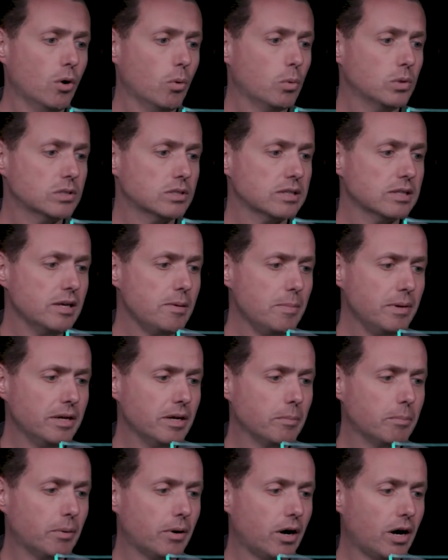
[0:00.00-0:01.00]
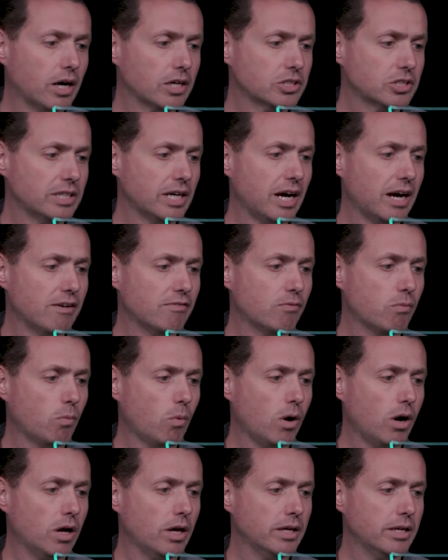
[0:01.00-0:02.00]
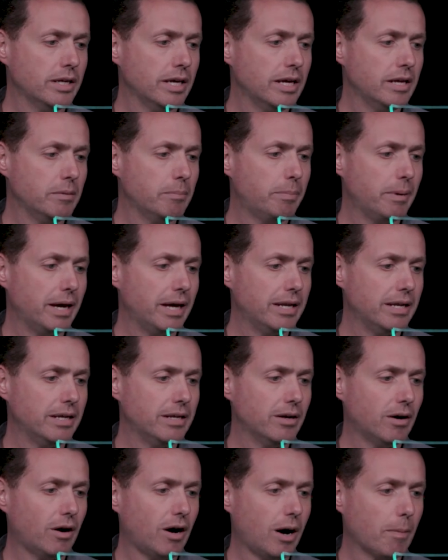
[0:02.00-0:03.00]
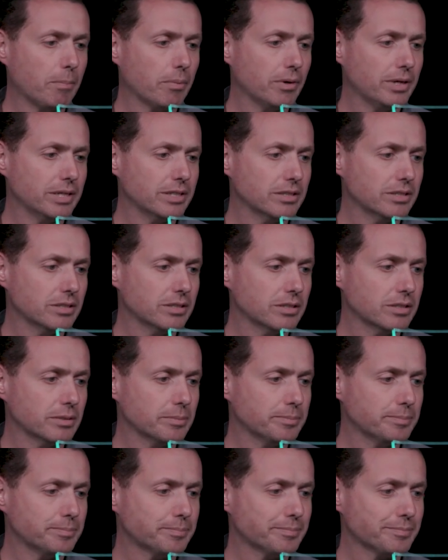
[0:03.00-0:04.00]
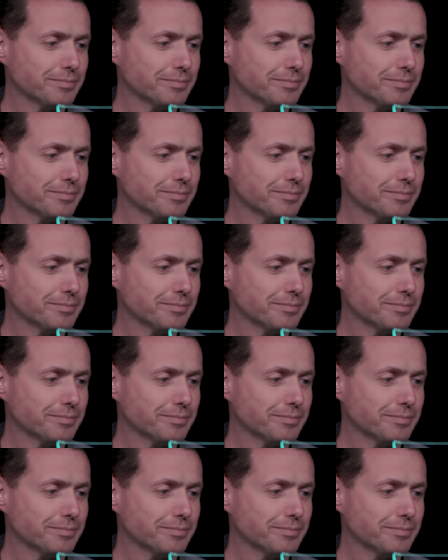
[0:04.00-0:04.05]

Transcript: was limiting BOSH to have one embedded operating system.